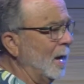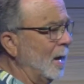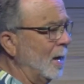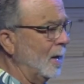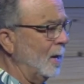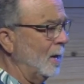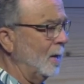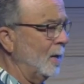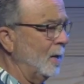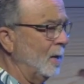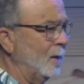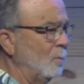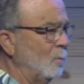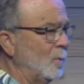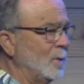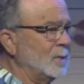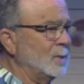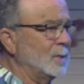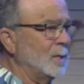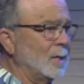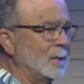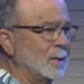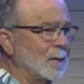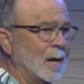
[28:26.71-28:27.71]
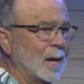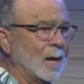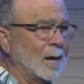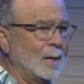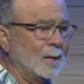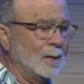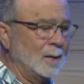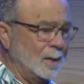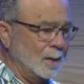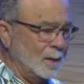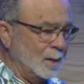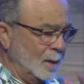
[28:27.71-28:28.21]
it, and we said, God,
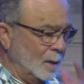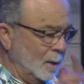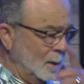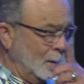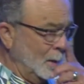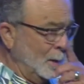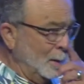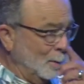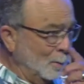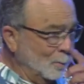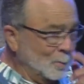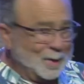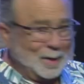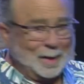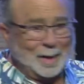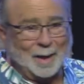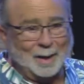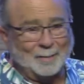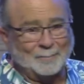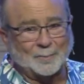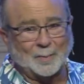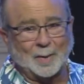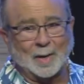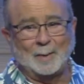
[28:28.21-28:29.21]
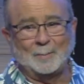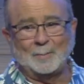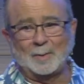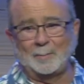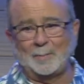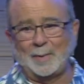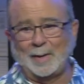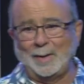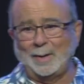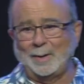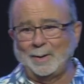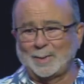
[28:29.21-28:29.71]
would love for him to
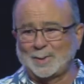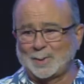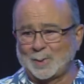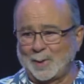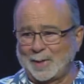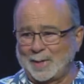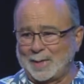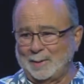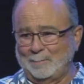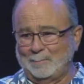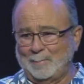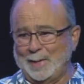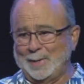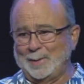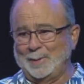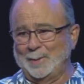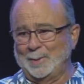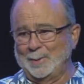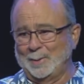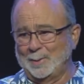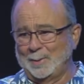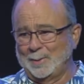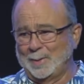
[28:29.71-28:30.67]
be here so he could meet you,